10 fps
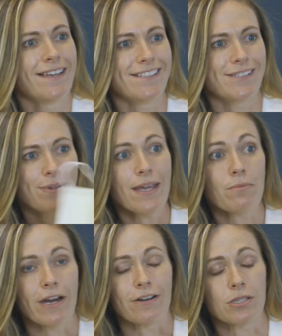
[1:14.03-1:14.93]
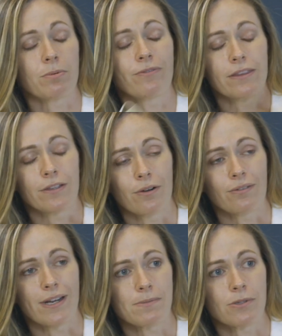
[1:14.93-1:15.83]
And so they wear it to prevent their own
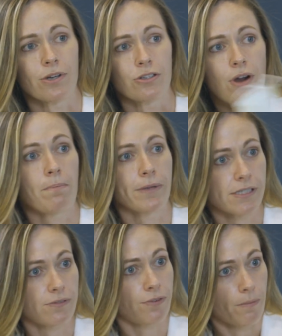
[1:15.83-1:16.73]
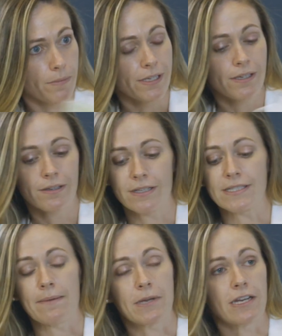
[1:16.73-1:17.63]
respiratory droplets from
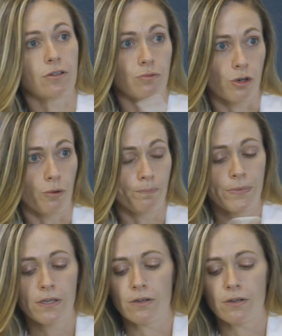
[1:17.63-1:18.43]
contaminating the room.